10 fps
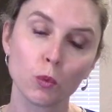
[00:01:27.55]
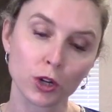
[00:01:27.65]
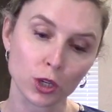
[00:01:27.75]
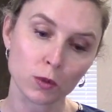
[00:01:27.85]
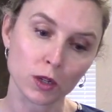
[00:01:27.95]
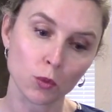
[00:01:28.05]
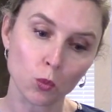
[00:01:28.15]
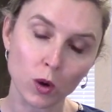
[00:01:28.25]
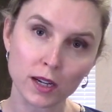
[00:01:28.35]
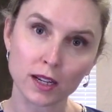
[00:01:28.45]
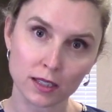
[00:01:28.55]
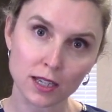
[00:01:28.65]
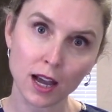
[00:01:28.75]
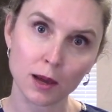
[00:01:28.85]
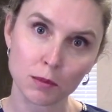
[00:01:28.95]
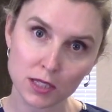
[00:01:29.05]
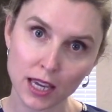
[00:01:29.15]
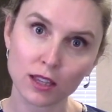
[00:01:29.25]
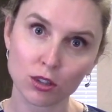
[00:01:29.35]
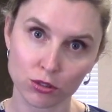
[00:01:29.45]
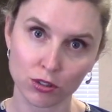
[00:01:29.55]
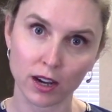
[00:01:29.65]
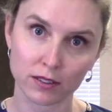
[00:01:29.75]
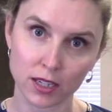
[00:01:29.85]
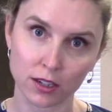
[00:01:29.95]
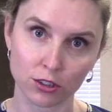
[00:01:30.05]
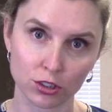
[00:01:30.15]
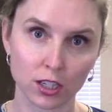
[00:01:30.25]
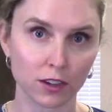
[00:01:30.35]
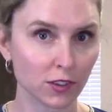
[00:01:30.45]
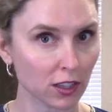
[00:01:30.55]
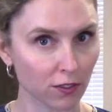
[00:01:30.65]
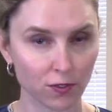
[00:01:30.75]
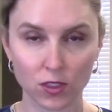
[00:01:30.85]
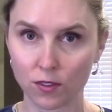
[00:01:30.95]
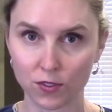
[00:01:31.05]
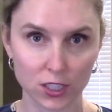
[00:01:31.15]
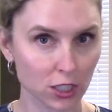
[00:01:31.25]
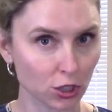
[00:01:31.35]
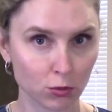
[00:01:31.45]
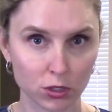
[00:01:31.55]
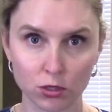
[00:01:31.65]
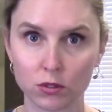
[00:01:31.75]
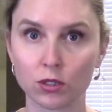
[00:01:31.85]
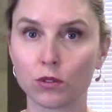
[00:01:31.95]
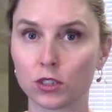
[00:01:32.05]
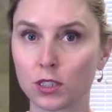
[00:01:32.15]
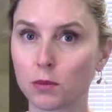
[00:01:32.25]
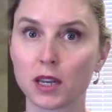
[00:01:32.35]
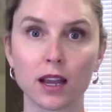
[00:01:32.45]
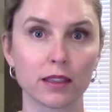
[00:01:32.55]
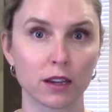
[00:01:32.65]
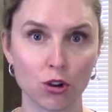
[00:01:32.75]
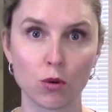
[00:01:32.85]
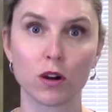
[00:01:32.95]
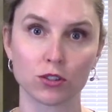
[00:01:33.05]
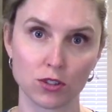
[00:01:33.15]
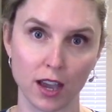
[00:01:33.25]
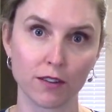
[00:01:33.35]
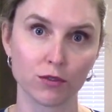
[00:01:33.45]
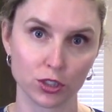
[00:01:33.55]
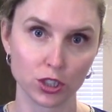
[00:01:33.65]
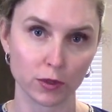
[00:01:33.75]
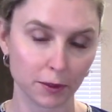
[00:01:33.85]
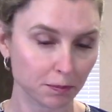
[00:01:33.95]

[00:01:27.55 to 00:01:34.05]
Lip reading: where you would one at a time take those grafts out yourself. Either the physician would do it or somebody on their OR staff would do it.